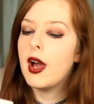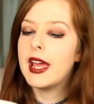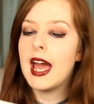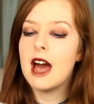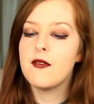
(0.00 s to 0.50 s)
I
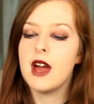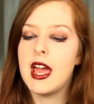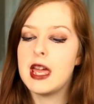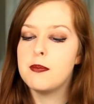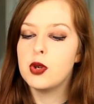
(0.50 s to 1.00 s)
have
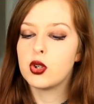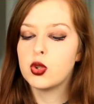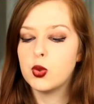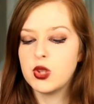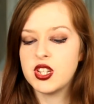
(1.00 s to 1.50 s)
a book
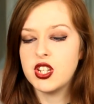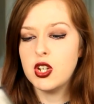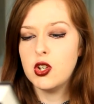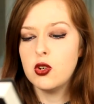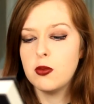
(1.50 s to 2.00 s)
called
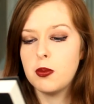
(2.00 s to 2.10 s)
You